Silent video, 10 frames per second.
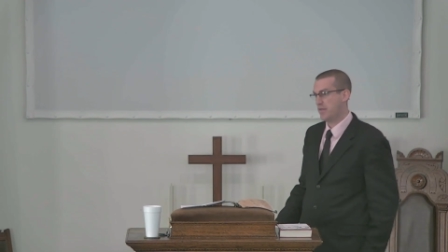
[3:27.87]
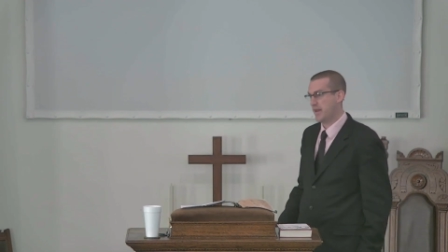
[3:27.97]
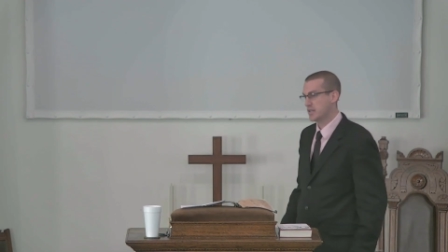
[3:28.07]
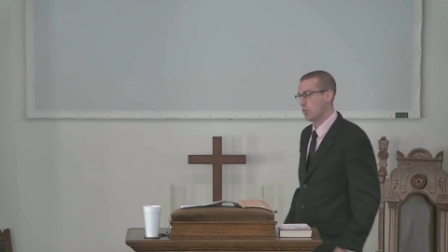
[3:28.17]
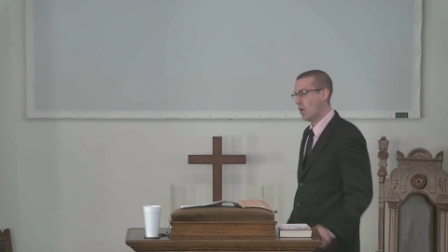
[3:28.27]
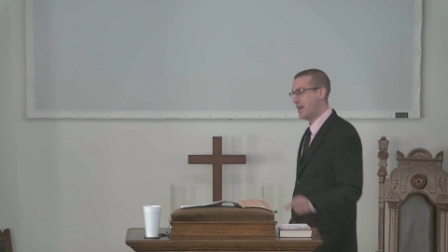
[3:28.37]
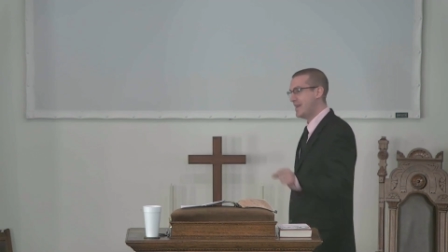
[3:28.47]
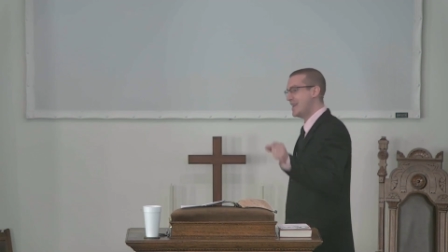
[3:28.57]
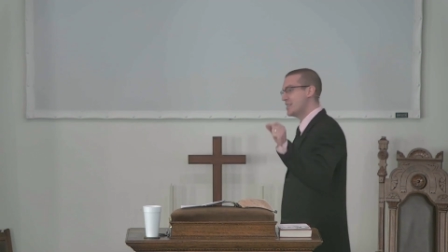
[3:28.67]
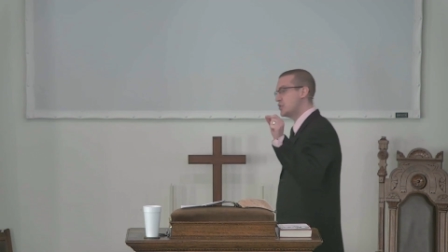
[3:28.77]
of things,
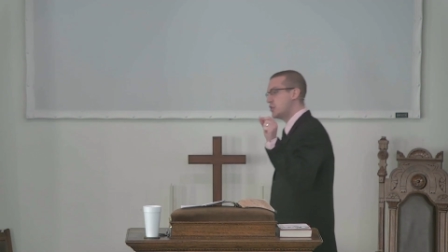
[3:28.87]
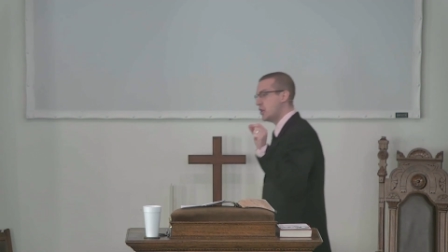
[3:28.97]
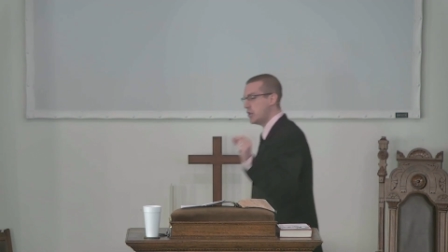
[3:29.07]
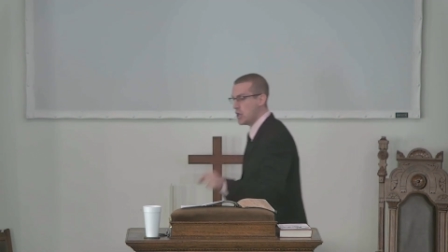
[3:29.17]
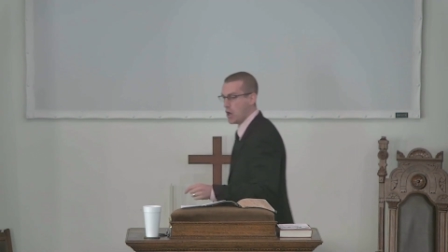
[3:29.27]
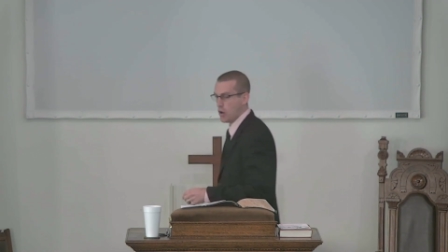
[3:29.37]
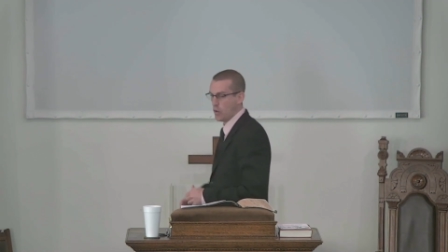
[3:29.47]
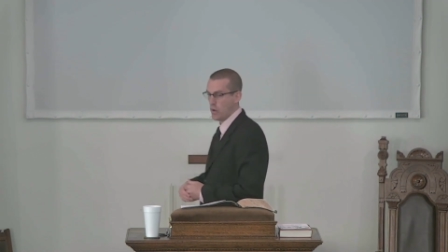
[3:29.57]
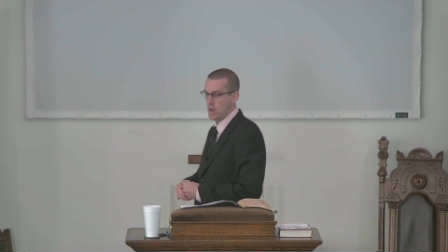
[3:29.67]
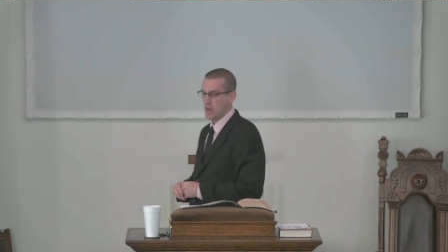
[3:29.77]
wanting us to
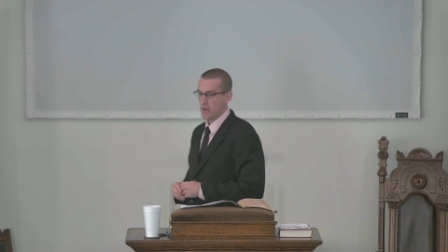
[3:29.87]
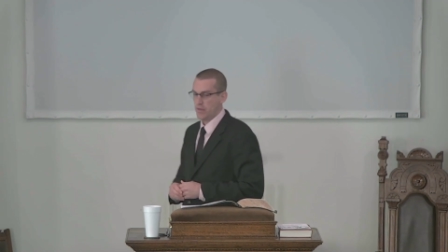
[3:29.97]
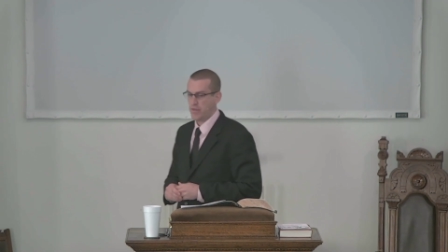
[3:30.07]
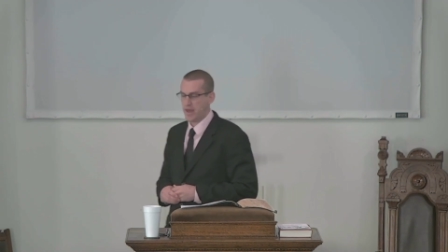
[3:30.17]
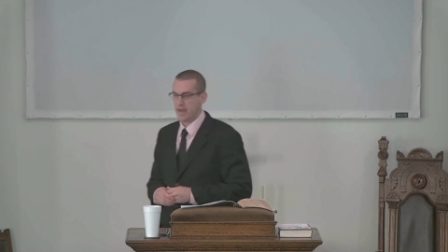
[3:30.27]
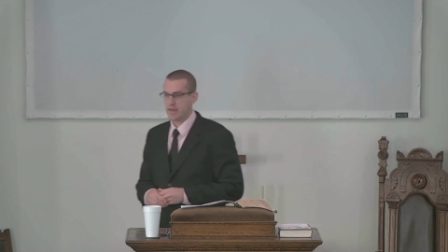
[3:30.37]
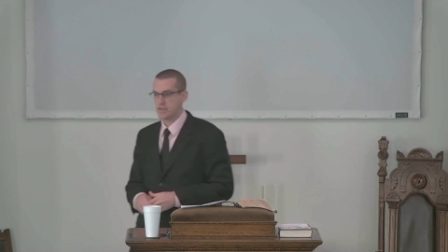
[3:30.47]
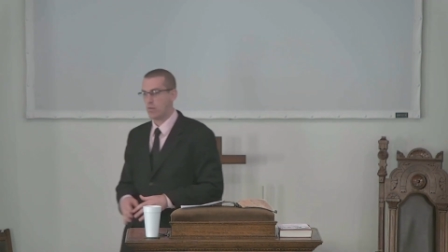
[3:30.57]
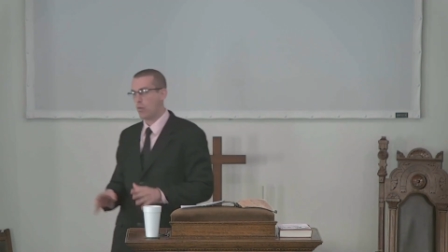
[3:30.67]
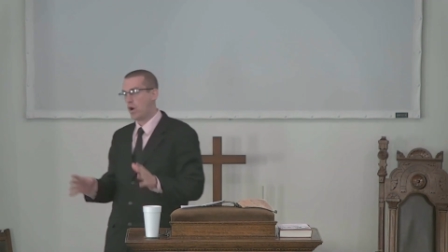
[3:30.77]
know
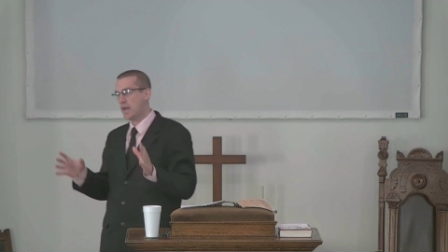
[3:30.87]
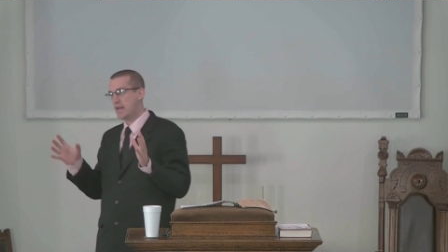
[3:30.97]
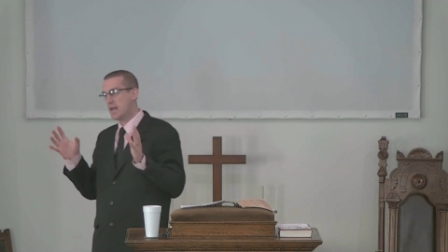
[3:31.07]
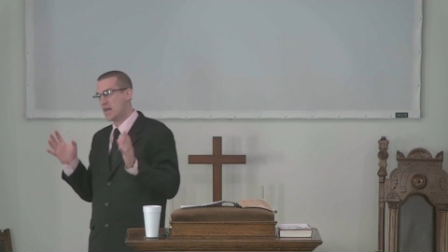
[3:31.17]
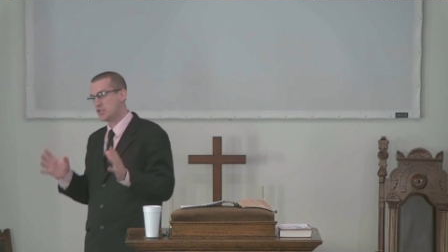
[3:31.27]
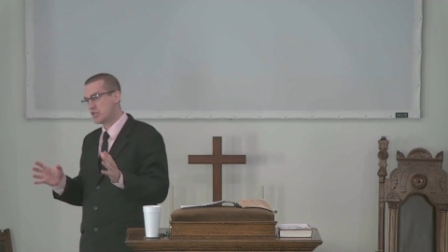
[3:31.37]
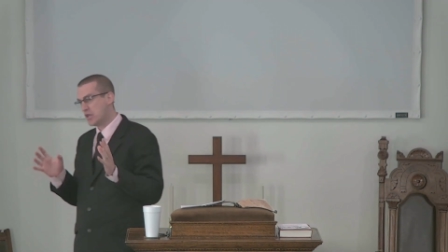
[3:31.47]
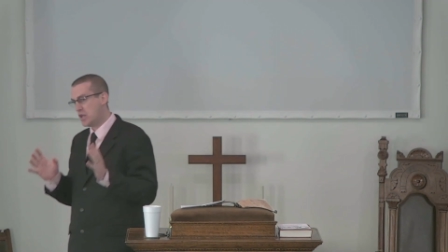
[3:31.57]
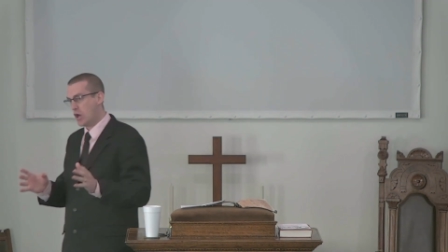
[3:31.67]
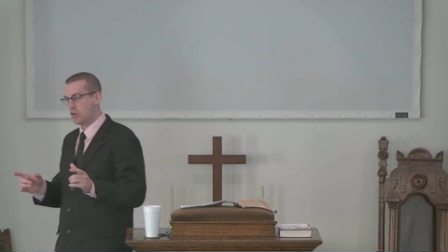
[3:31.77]
things, and wanting us
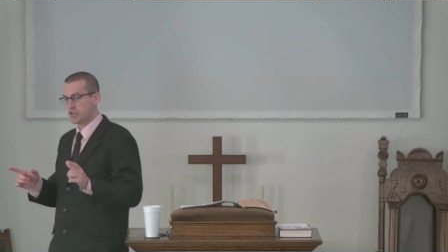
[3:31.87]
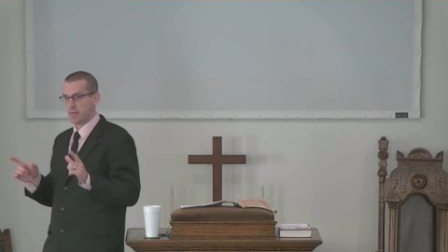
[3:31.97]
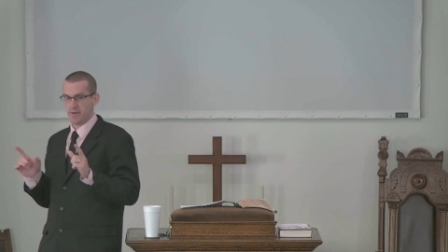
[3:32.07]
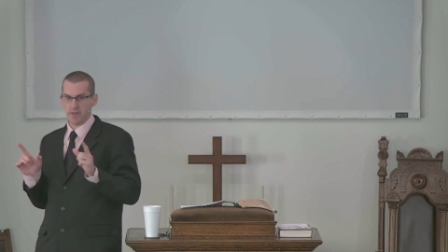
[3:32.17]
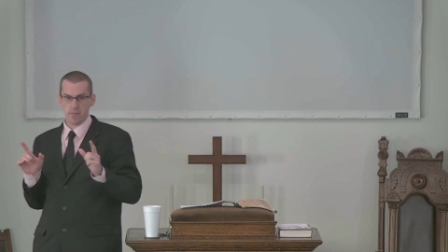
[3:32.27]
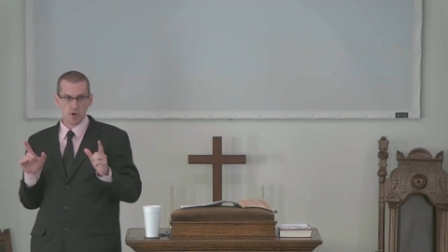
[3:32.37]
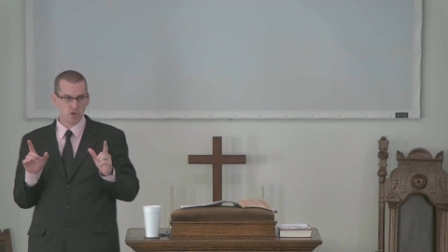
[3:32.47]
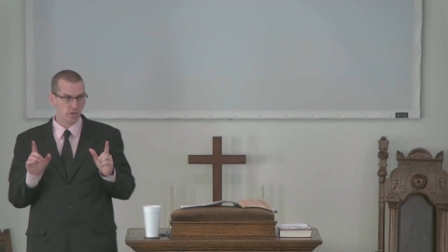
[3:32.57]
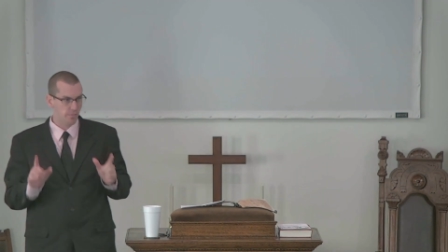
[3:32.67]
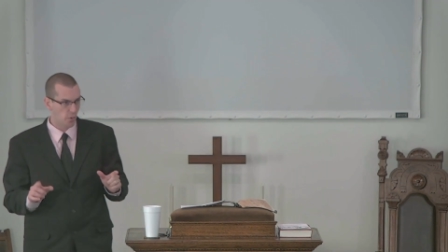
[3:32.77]
to know some of the
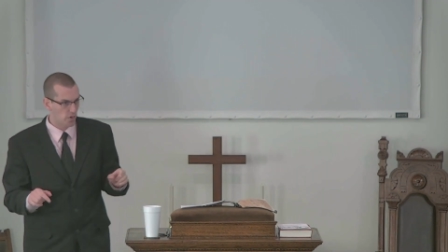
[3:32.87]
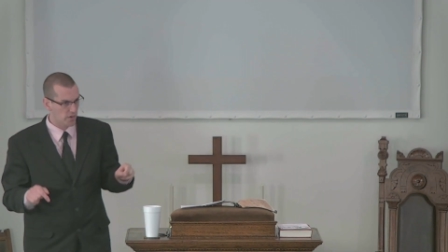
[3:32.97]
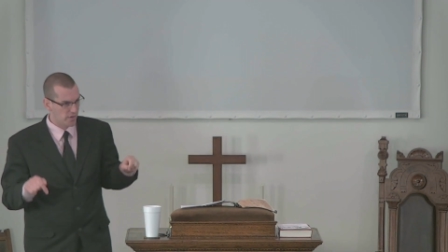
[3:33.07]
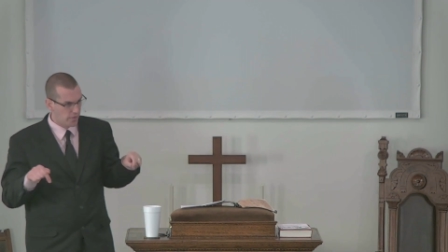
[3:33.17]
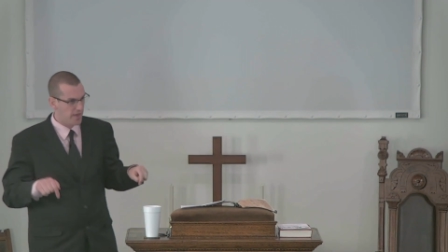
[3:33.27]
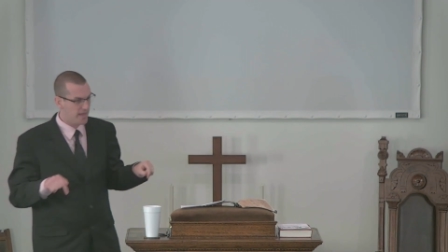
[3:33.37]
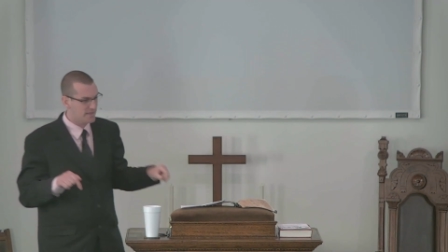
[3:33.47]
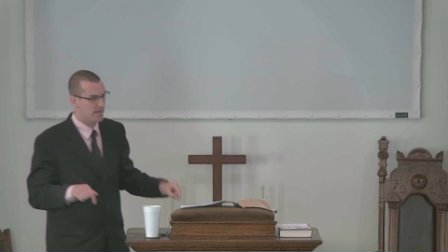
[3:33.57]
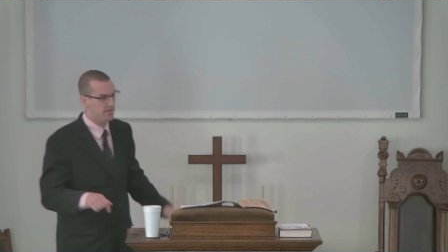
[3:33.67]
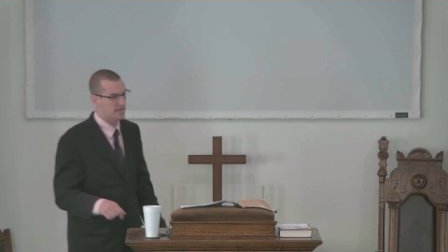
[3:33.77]
most important
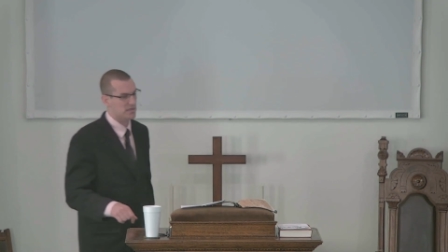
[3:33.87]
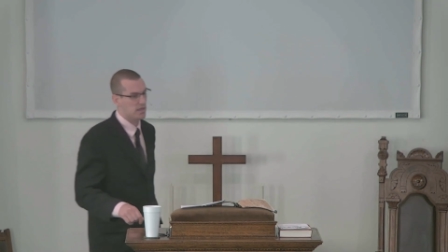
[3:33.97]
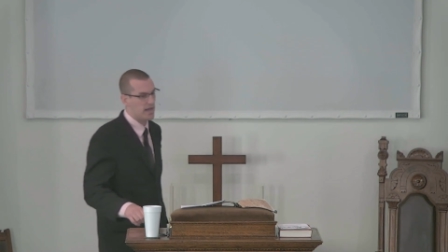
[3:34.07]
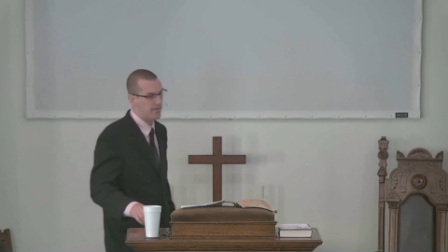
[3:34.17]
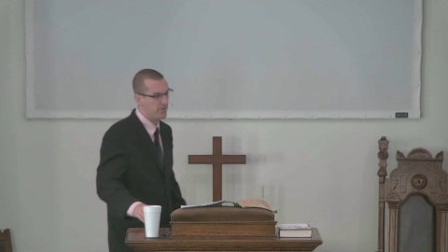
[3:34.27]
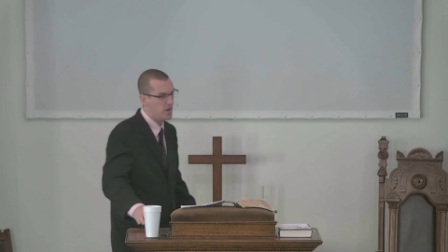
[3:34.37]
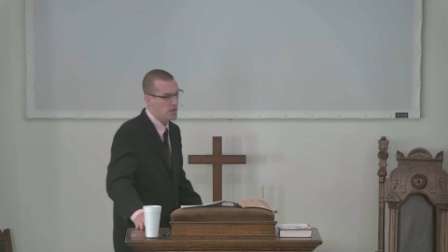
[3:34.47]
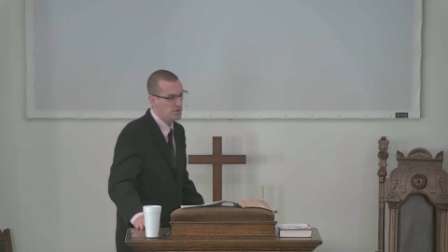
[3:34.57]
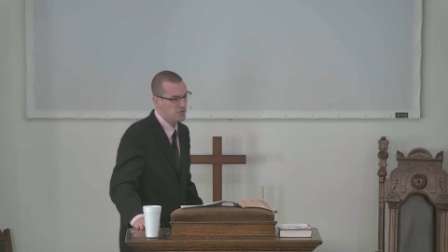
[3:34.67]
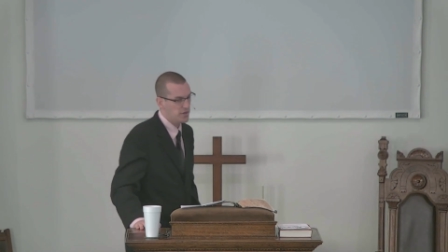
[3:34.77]
things in this
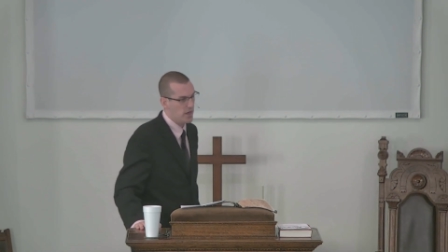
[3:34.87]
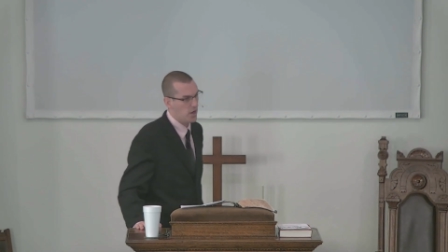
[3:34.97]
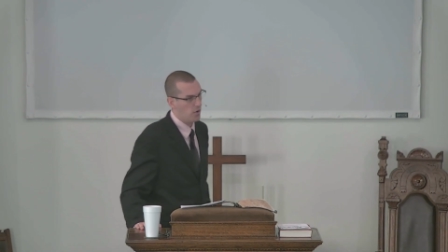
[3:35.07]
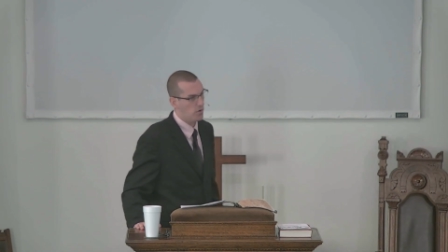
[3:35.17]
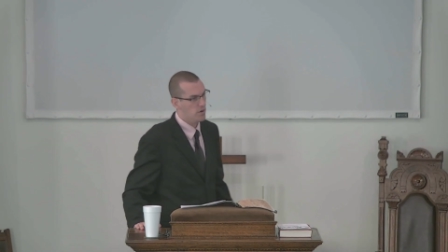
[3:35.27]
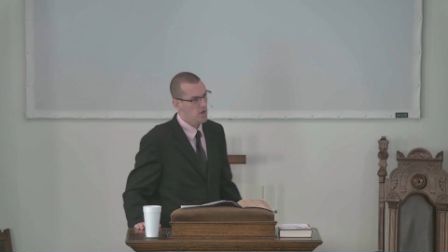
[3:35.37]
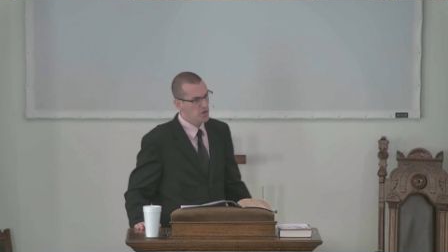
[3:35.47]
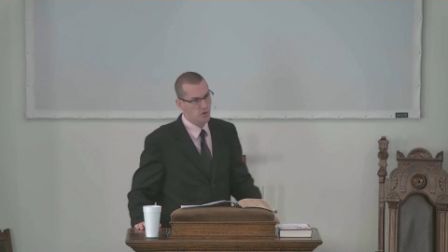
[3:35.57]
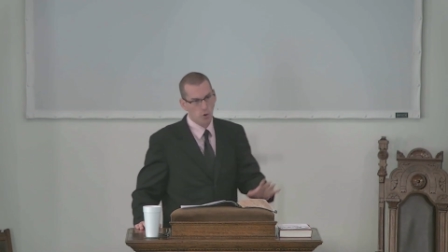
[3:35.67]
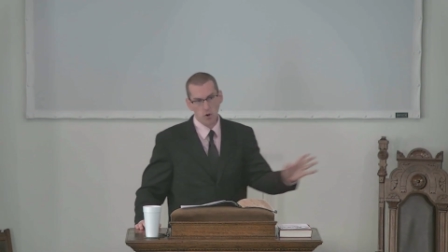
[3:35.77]
life to know.
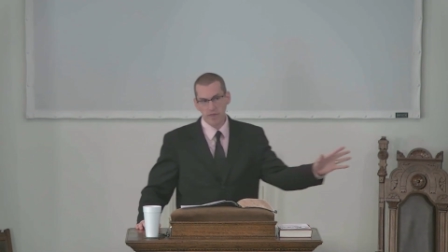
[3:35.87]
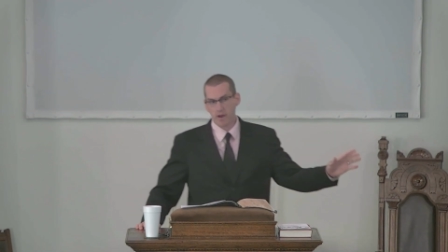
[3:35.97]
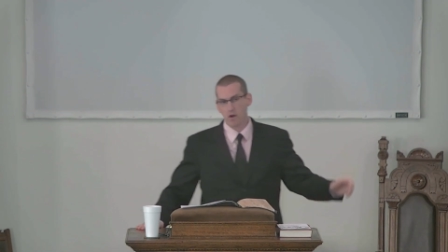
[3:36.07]
Sure,